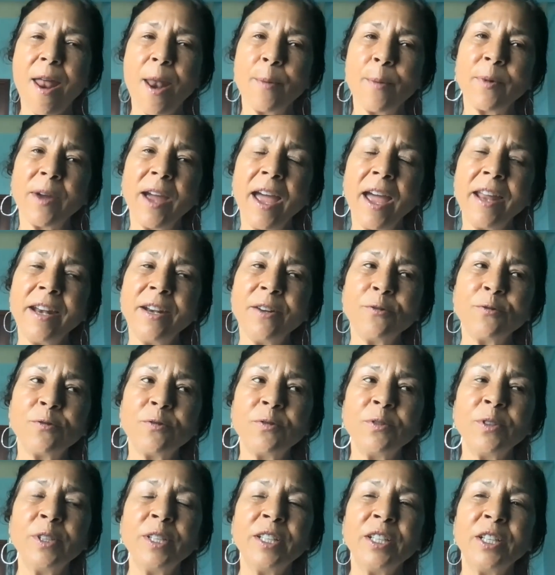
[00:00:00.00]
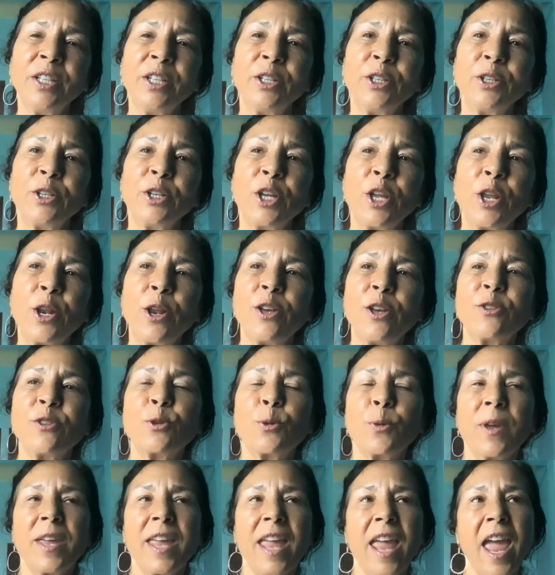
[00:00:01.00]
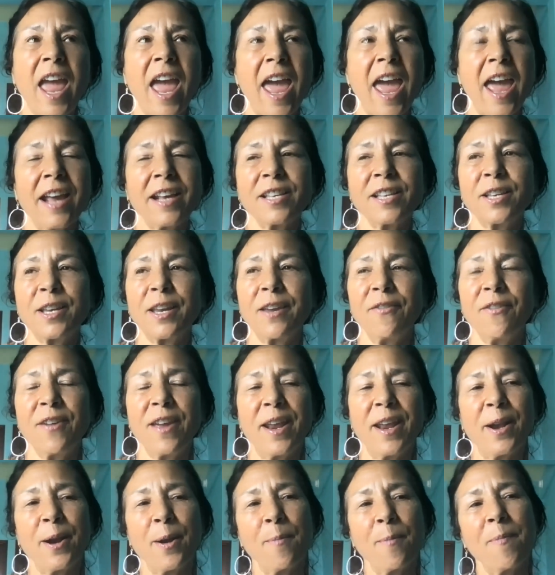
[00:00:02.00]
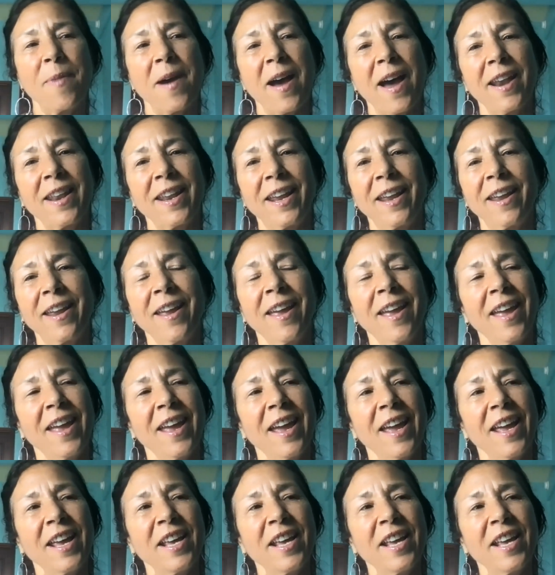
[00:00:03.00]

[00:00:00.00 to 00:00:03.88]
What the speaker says: And kind of, as we excavate our body,